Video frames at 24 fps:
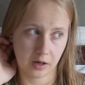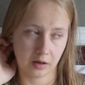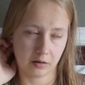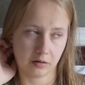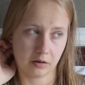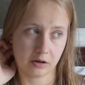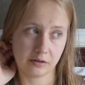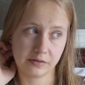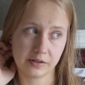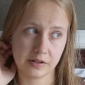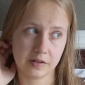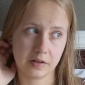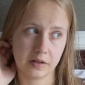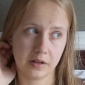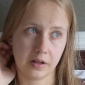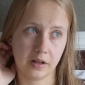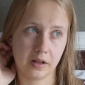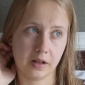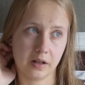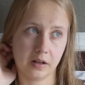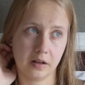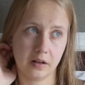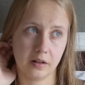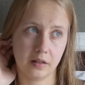
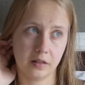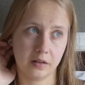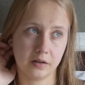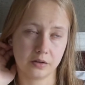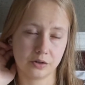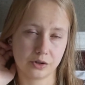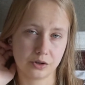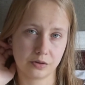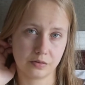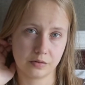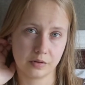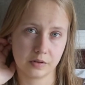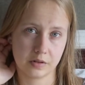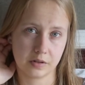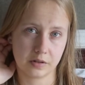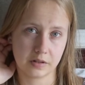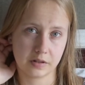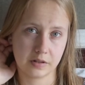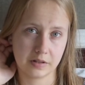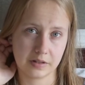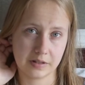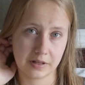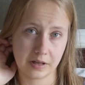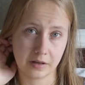Obviously, the insurance
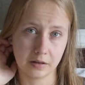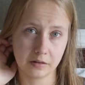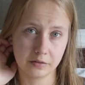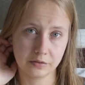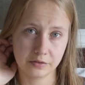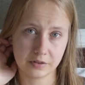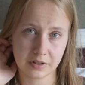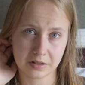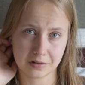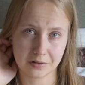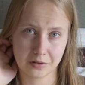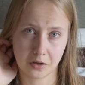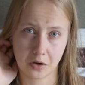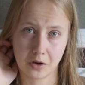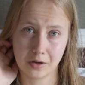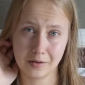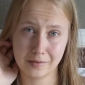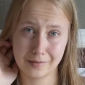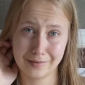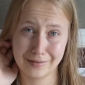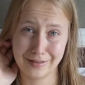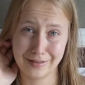itself doesn't cost